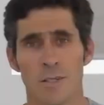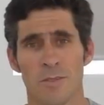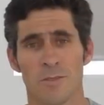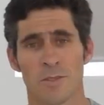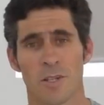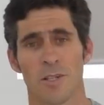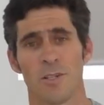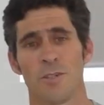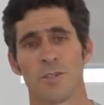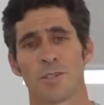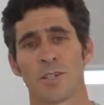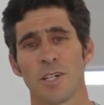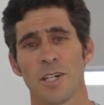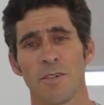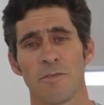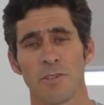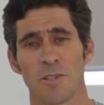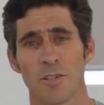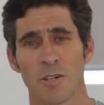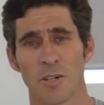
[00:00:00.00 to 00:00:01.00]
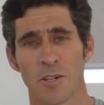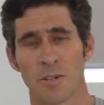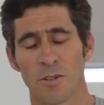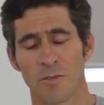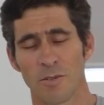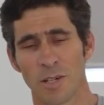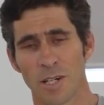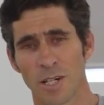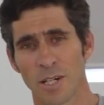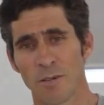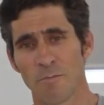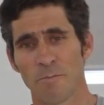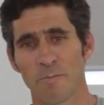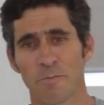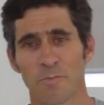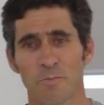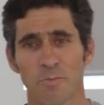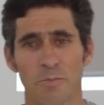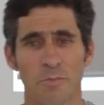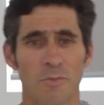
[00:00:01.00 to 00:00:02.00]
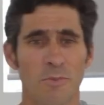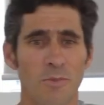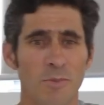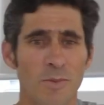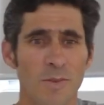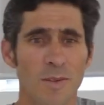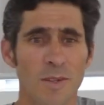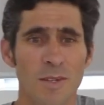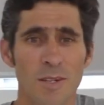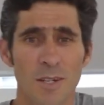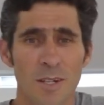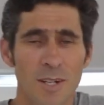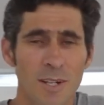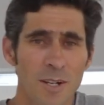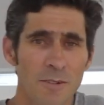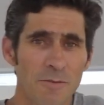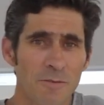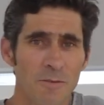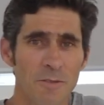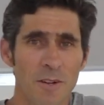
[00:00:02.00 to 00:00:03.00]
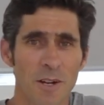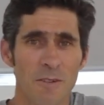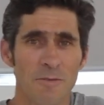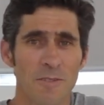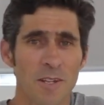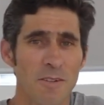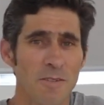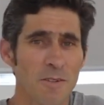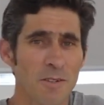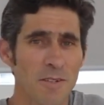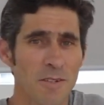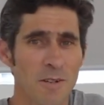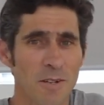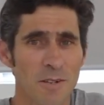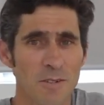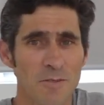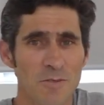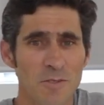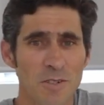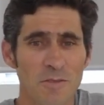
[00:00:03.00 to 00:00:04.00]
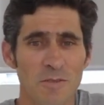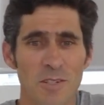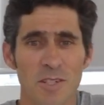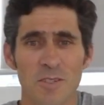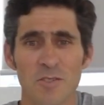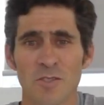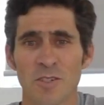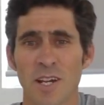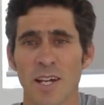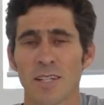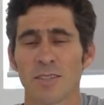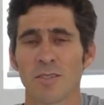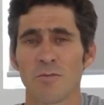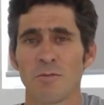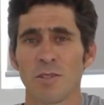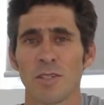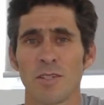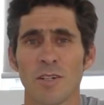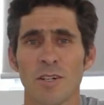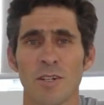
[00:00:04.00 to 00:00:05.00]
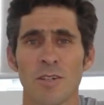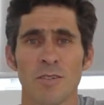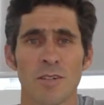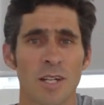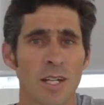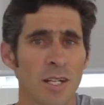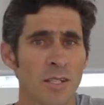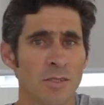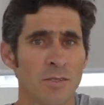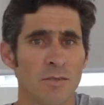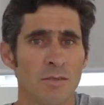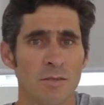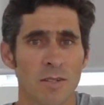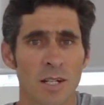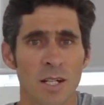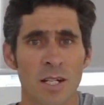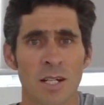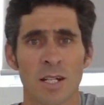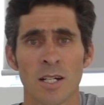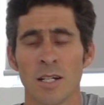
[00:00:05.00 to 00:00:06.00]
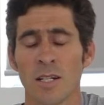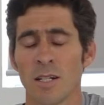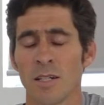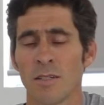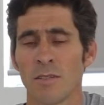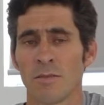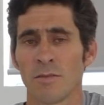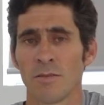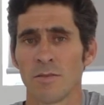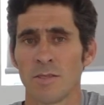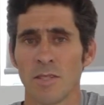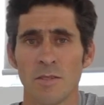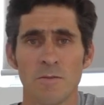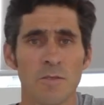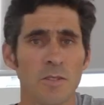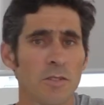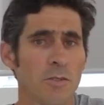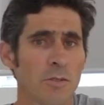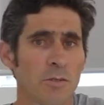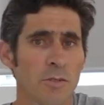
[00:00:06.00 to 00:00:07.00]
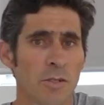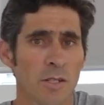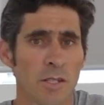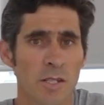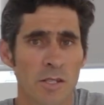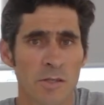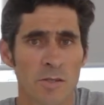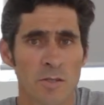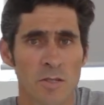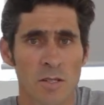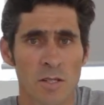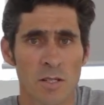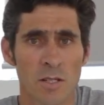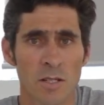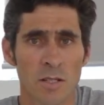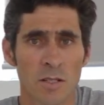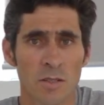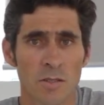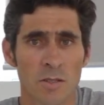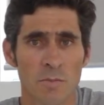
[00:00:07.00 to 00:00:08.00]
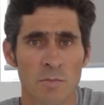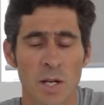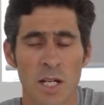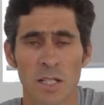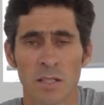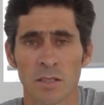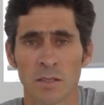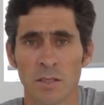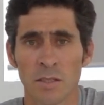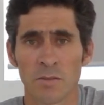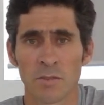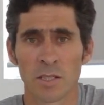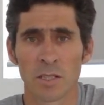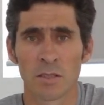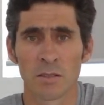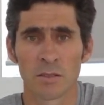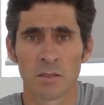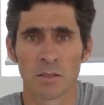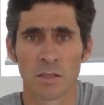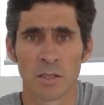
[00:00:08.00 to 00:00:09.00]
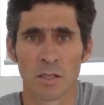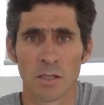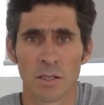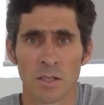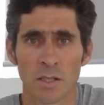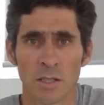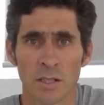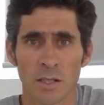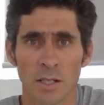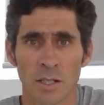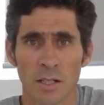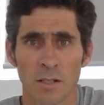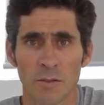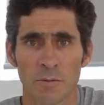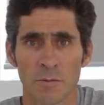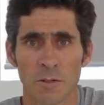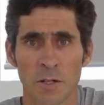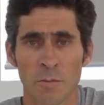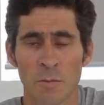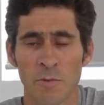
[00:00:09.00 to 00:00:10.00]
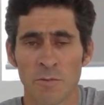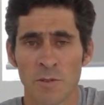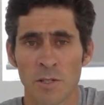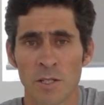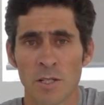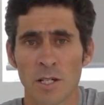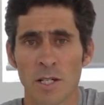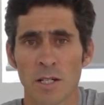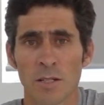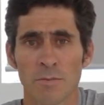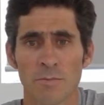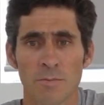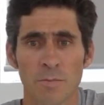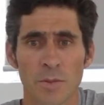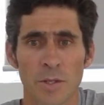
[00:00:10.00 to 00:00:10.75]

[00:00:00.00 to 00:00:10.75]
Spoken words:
So look, even though I've never driven a tractor, we know how difficult it is to make a living from a vineyard.